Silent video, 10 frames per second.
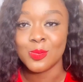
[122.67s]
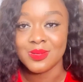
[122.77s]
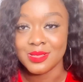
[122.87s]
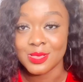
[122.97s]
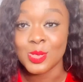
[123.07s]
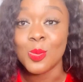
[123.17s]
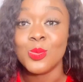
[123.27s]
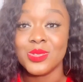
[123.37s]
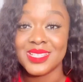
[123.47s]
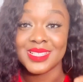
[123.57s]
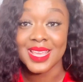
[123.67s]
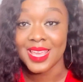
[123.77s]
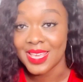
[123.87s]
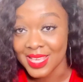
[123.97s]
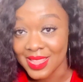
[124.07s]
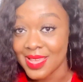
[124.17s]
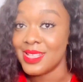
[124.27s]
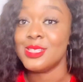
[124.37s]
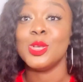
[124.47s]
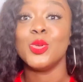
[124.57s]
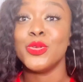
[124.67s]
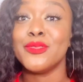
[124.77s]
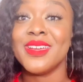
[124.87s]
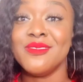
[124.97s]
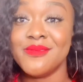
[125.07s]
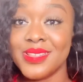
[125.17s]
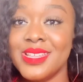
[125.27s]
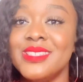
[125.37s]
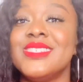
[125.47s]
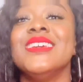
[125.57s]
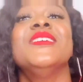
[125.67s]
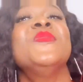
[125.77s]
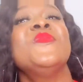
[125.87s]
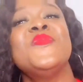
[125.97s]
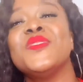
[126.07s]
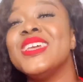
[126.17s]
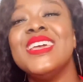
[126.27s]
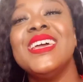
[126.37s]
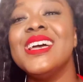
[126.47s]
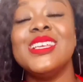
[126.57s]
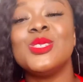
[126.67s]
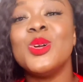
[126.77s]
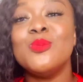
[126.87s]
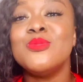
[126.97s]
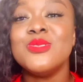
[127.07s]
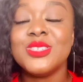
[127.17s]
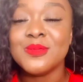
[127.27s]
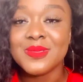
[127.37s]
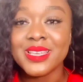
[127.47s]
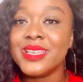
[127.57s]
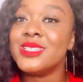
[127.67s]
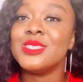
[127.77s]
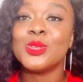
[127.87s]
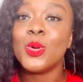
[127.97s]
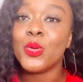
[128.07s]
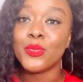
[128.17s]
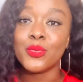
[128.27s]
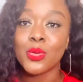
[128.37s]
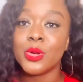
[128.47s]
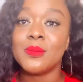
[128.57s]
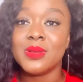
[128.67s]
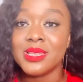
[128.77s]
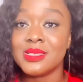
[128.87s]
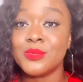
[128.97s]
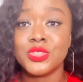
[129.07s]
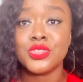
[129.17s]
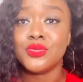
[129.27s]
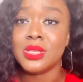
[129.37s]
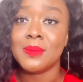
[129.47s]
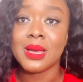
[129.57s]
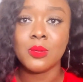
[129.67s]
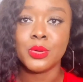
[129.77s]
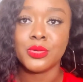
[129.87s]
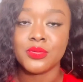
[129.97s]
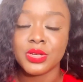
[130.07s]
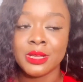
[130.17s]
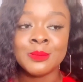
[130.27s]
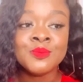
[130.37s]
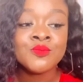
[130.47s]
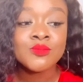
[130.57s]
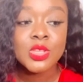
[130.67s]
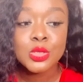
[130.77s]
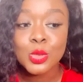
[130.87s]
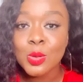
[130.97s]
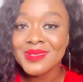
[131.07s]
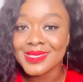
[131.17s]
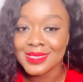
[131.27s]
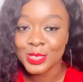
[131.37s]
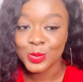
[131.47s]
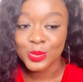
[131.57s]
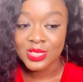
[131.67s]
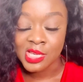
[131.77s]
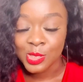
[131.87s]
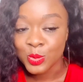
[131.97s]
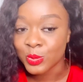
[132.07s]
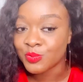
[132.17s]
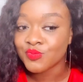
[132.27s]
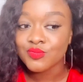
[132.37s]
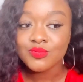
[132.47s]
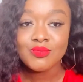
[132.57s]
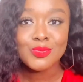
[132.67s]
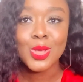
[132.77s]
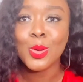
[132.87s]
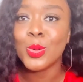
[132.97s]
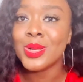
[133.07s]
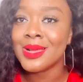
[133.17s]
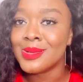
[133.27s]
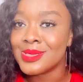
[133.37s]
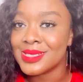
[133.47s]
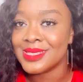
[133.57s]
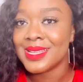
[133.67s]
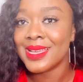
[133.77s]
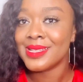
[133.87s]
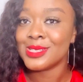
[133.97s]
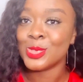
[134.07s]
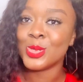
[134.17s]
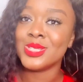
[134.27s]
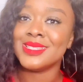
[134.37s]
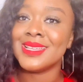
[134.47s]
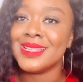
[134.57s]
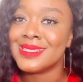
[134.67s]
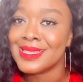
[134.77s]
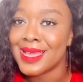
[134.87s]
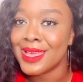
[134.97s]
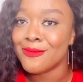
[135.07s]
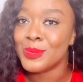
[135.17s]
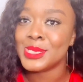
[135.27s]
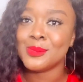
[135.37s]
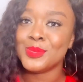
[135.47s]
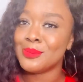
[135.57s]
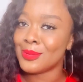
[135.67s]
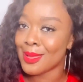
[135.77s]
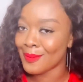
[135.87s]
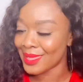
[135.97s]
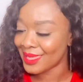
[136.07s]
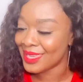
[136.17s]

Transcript: place. Some would say that it's a glorified village. It's not a bougie place, it's not a forward place, but just really backward over there. So coming to Lagos and, you know, going out in the night, enjoying the nightlife, meeting people, I'm like,